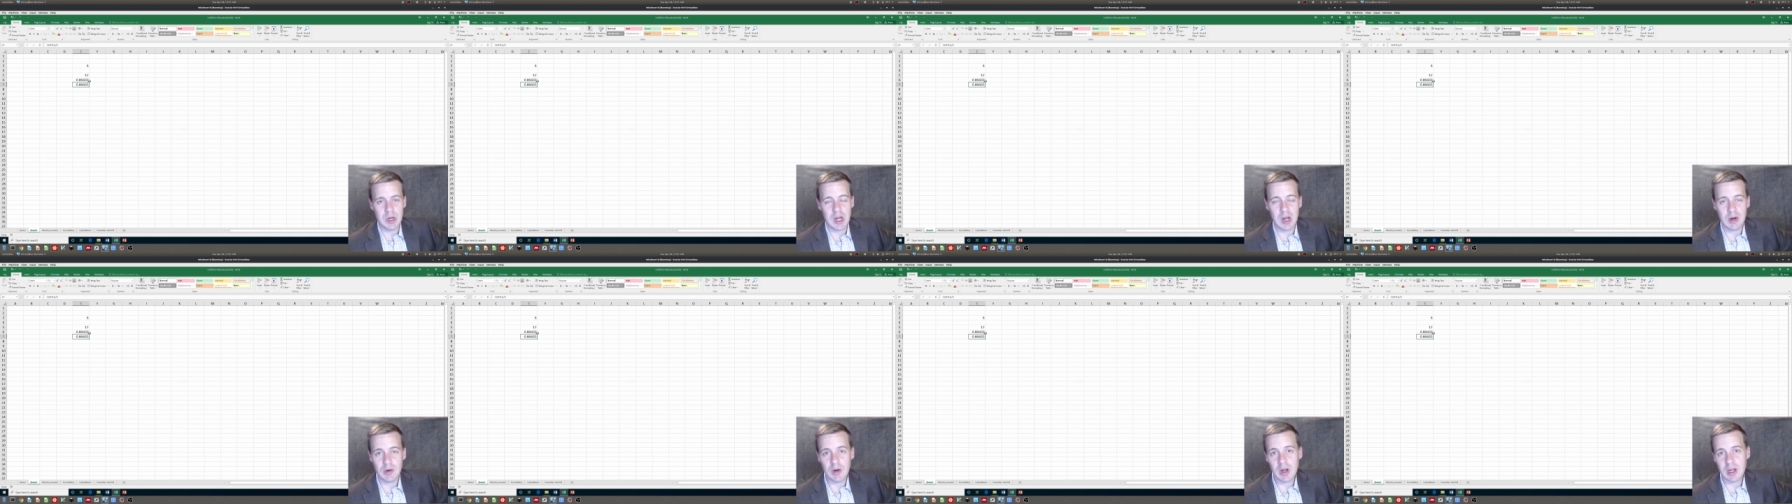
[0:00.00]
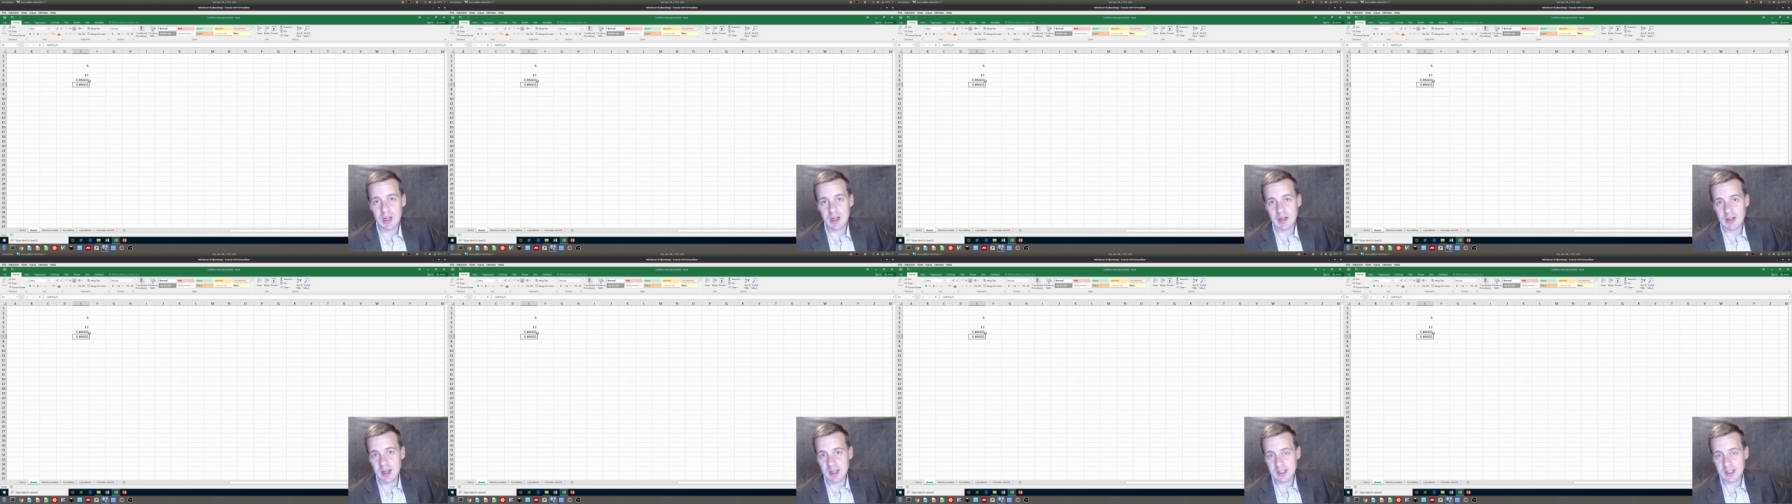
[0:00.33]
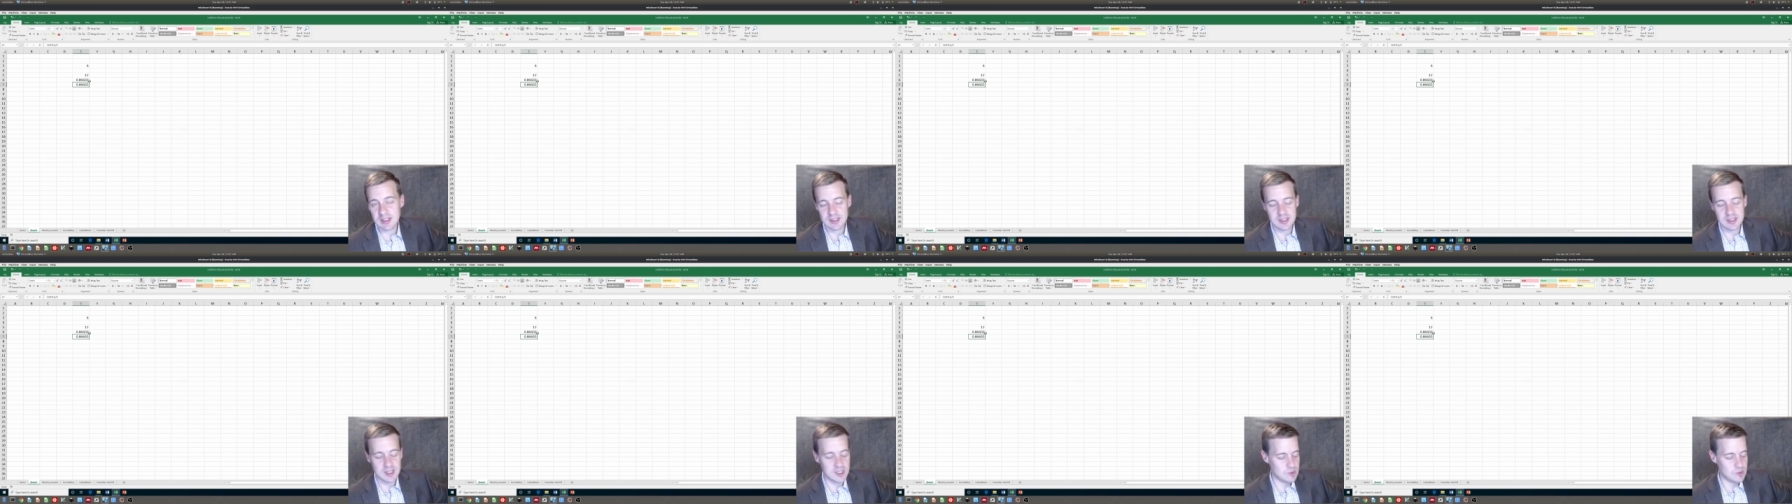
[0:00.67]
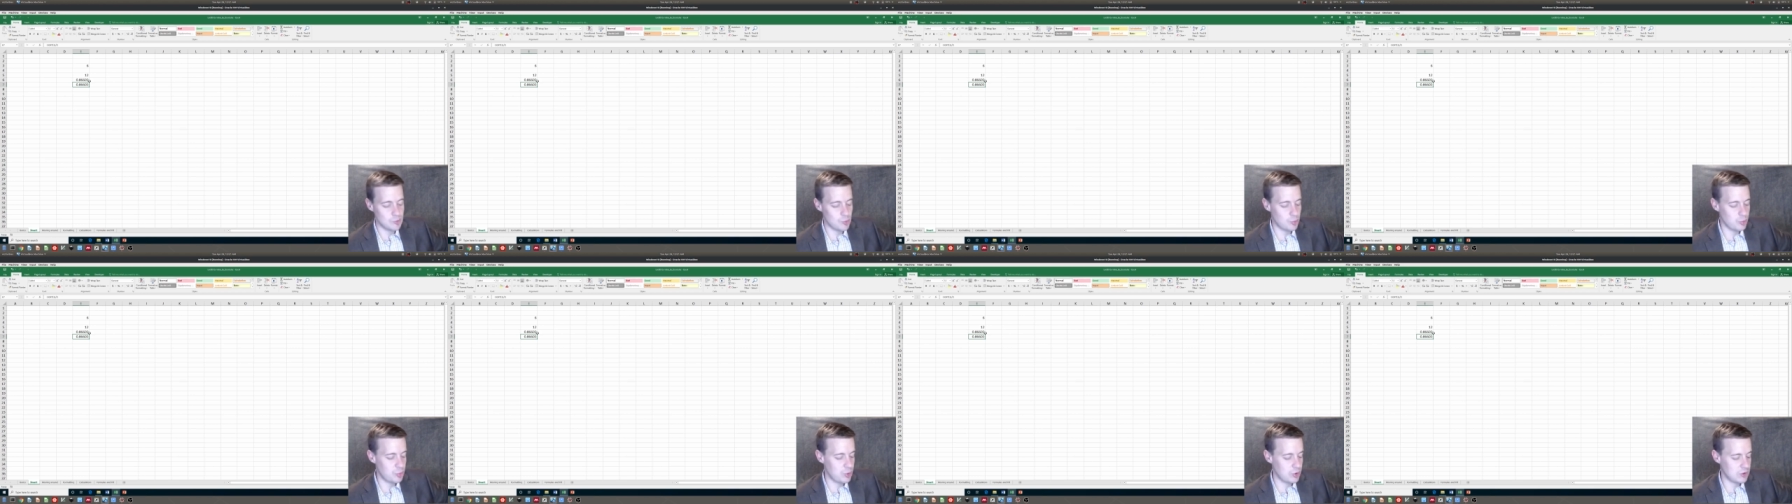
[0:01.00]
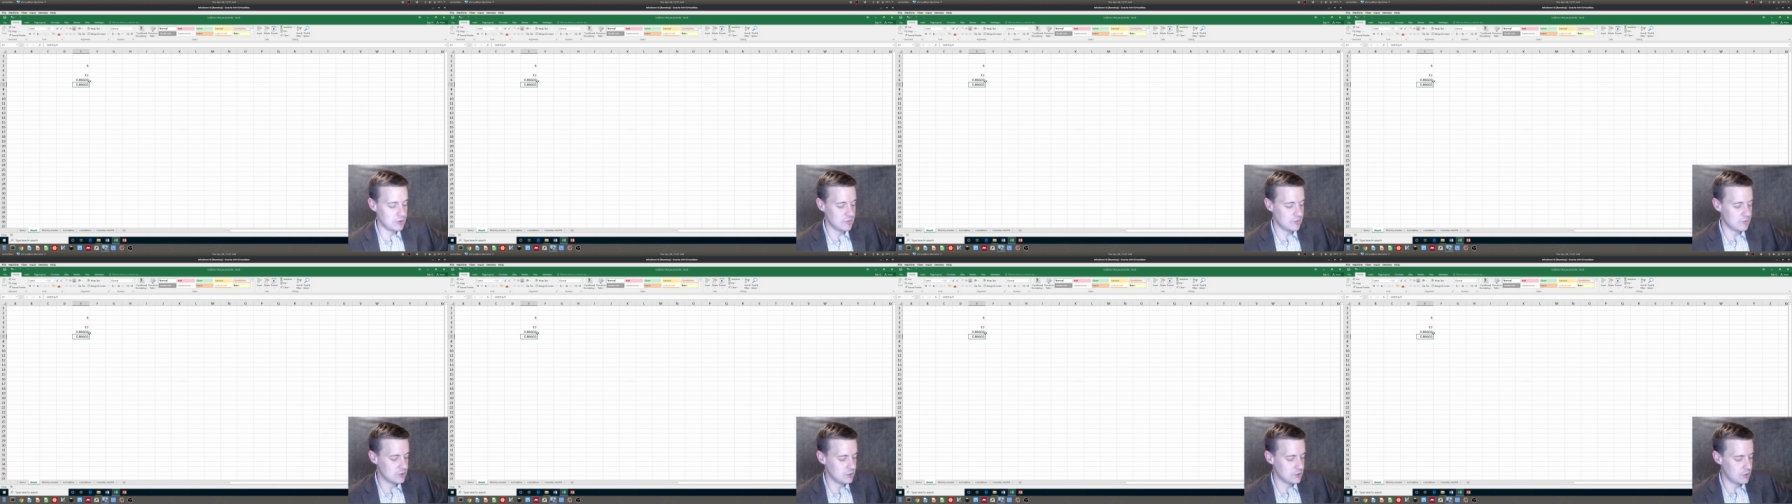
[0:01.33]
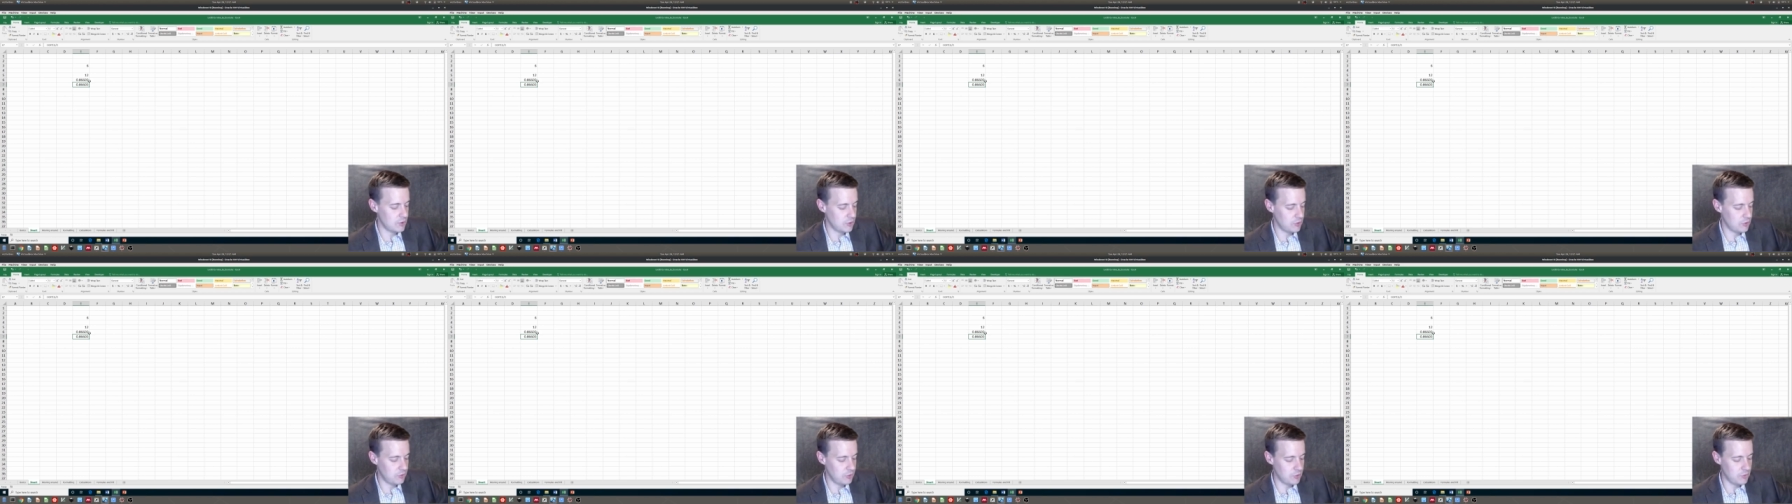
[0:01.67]
recognize decimal points for square
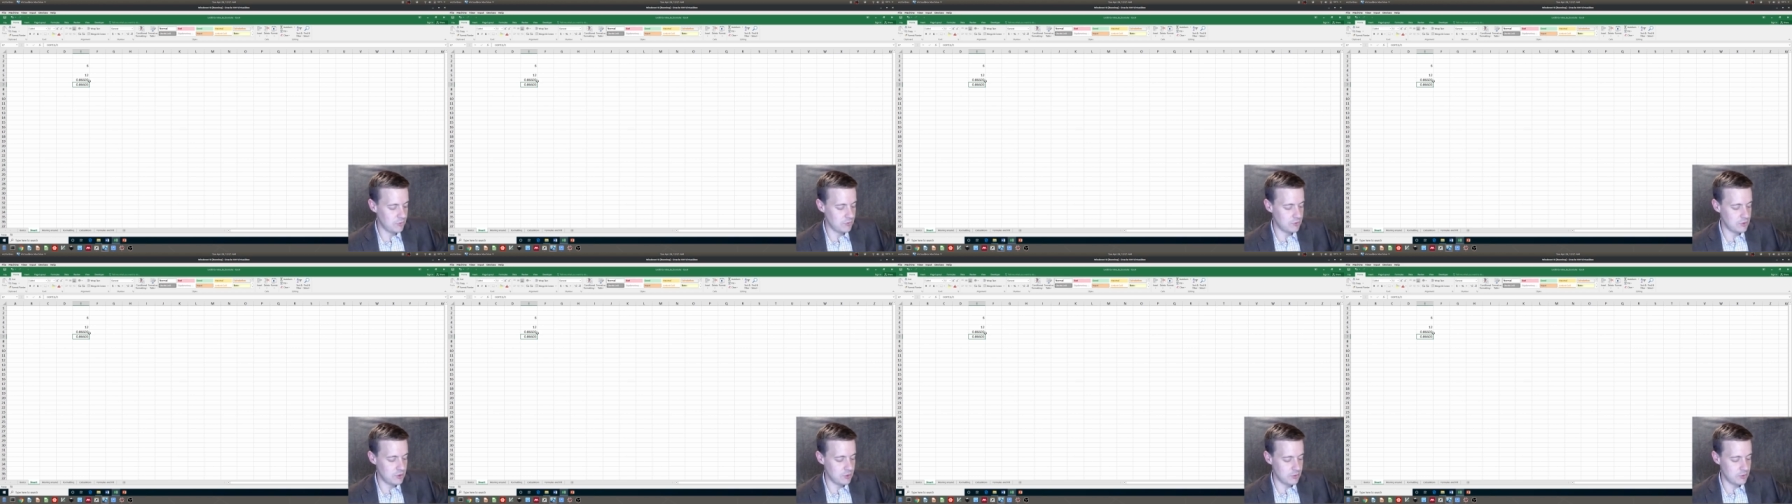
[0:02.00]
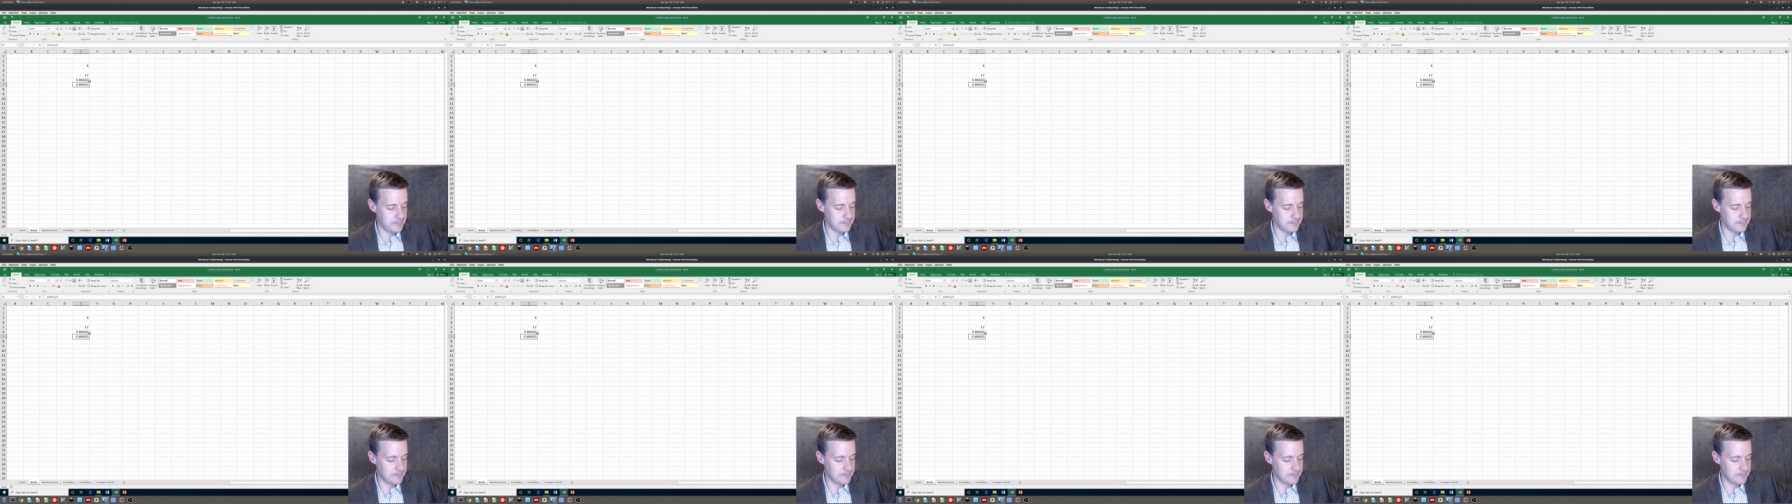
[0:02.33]
root of 3 over 2.